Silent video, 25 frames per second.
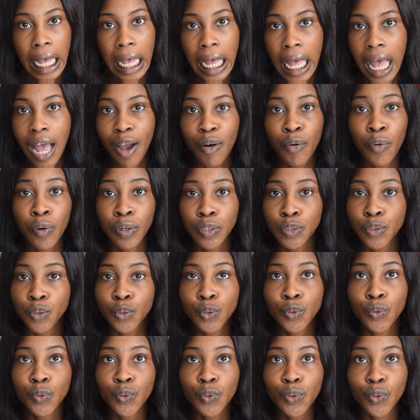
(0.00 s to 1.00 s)
I
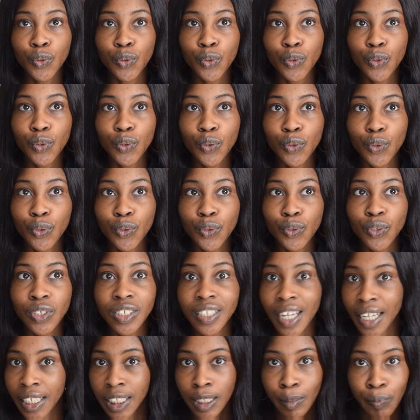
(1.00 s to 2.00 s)
was too
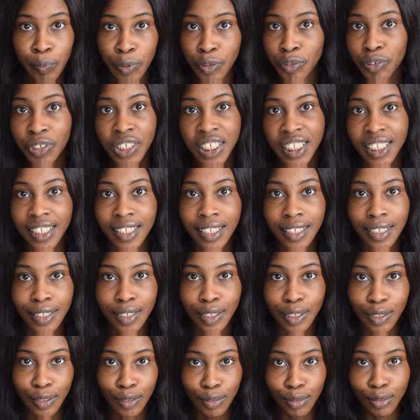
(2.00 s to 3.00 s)
desperate
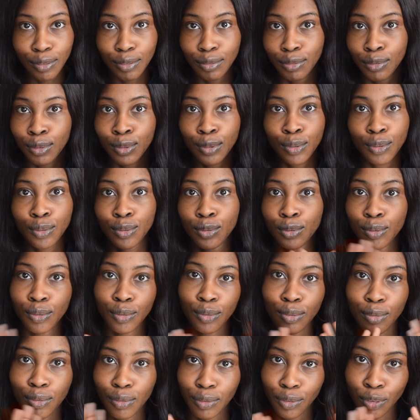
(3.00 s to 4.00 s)

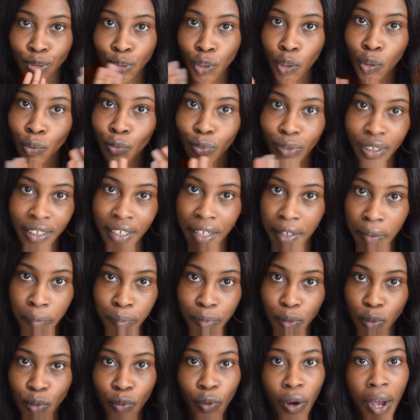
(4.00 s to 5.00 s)
to joke with them,
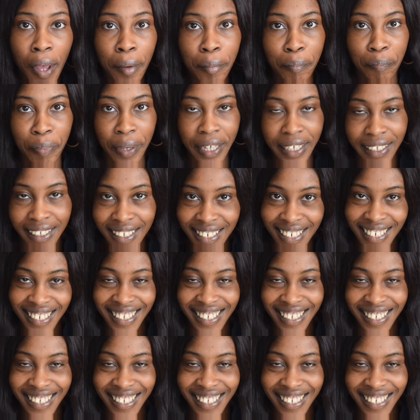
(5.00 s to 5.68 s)
so I paid.